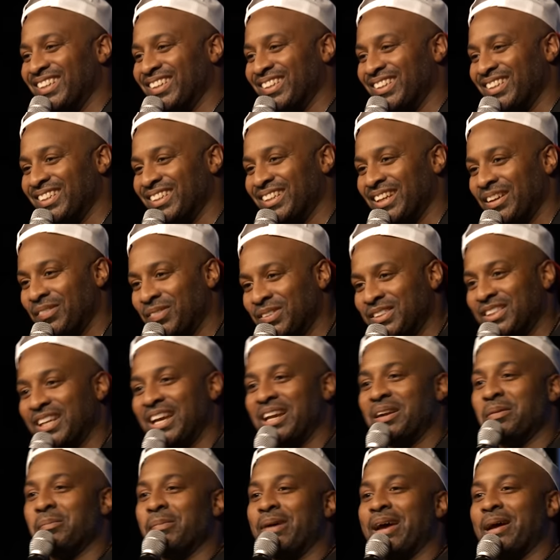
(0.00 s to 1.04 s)
you got
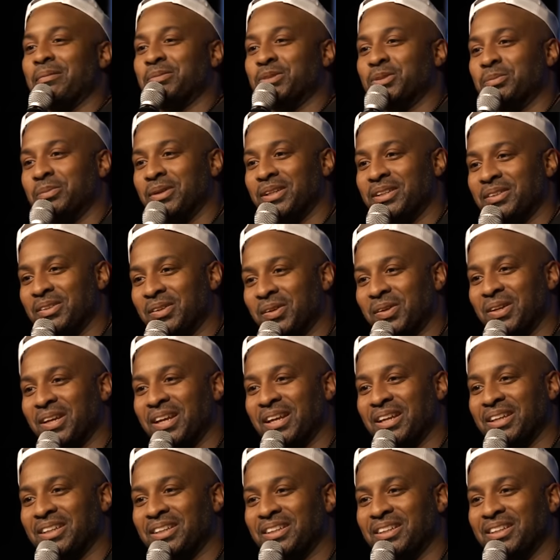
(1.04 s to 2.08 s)
vagina maps. But
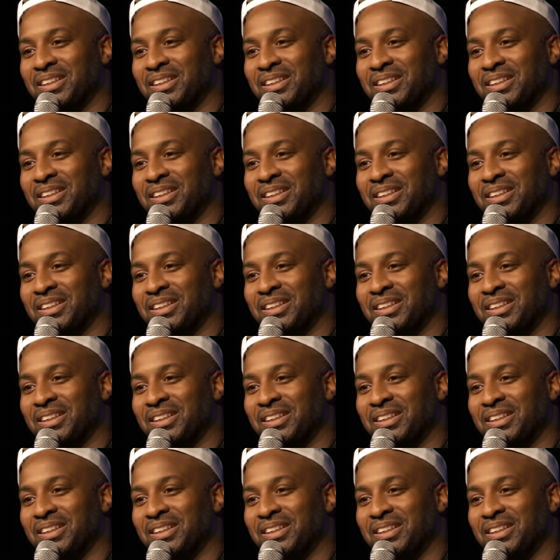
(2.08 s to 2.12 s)
okay.